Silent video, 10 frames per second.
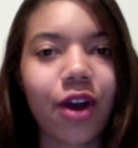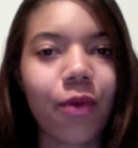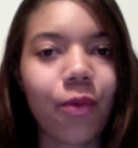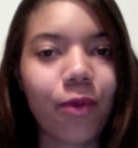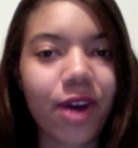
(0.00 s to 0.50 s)

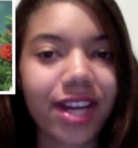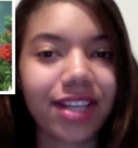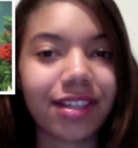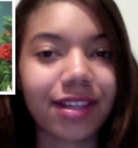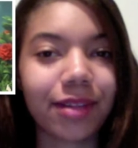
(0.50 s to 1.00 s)

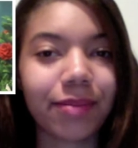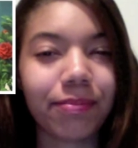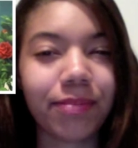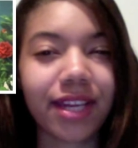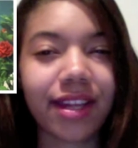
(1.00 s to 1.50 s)
One
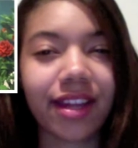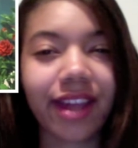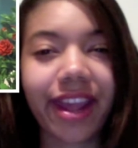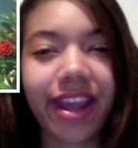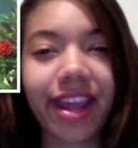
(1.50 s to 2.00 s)
being
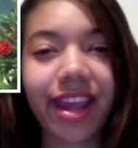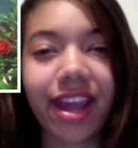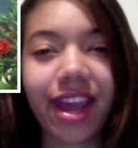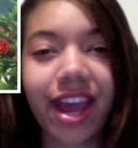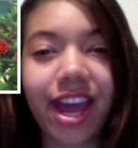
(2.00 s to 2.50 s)
a
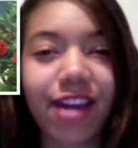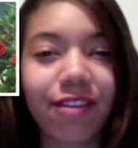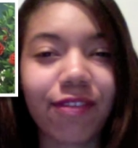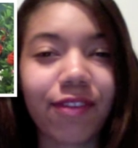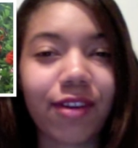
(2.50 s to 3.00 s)

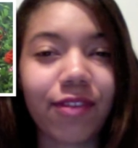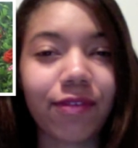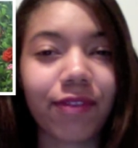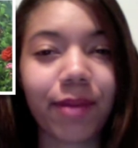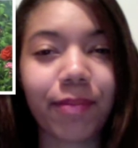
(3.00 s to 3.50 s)
half
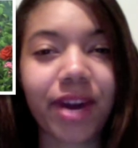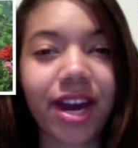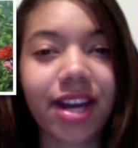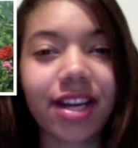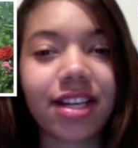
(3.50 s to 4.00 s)

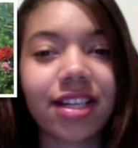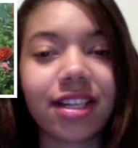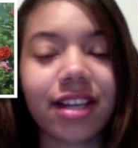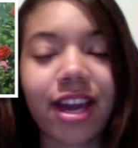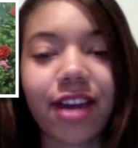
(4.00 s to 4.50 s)

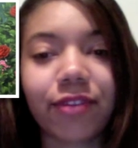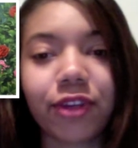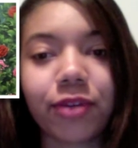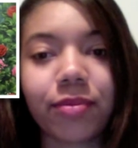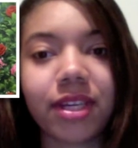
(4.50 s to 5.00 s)
vampire, half
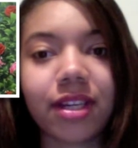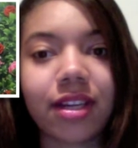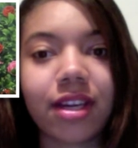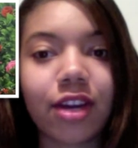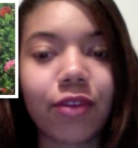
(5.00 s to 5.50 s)
human
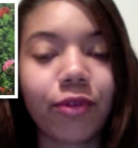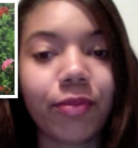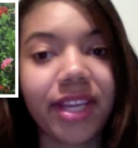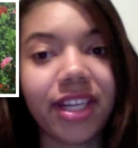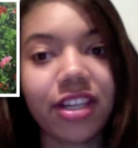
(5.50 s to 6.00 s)

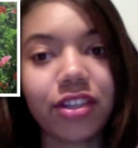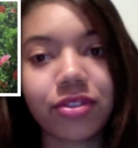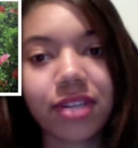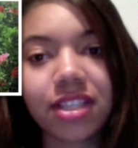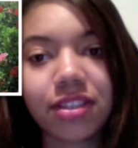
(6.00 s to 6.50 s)
Romanian
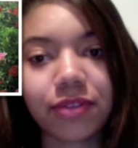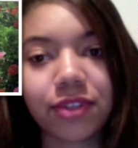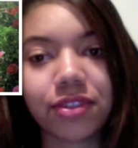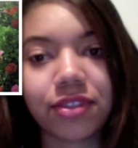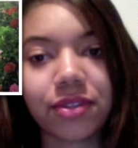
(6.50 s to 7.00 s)
transfer
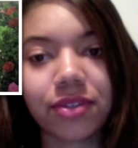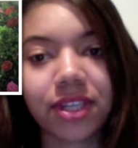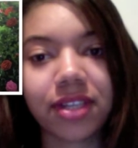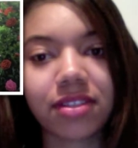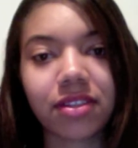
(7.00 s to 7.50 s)

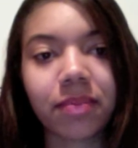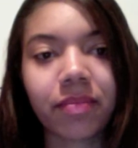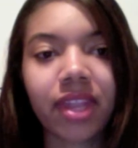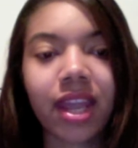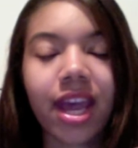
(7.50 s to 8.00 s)
student,
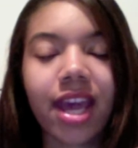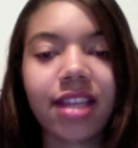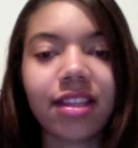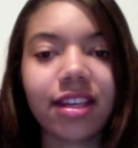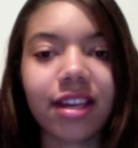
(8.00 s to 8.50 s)

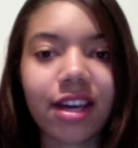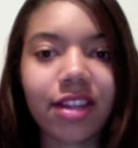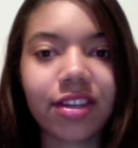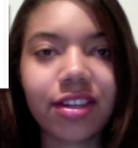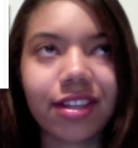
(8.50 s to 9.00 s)
and the
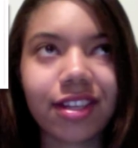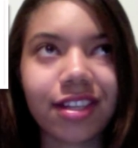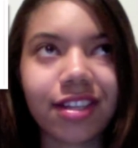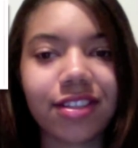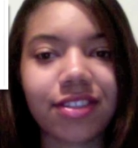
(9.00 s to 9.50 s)
other
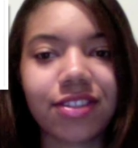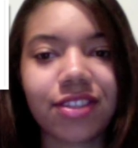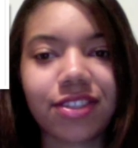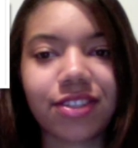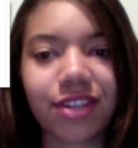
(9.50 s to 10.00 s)
is
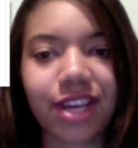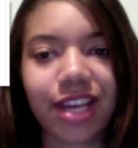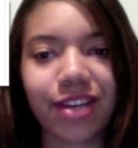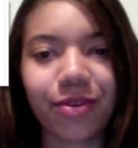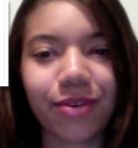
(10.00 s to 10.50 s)
just
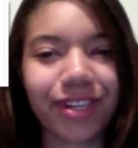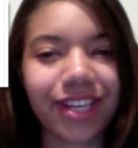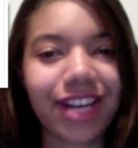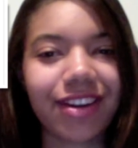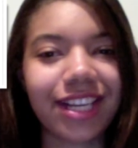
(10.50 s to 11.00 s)
an
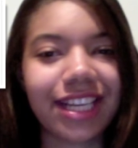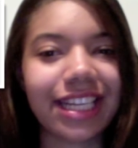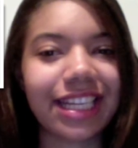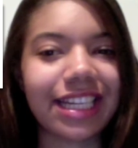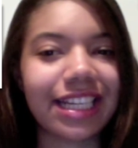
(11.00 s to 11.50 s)
ordinary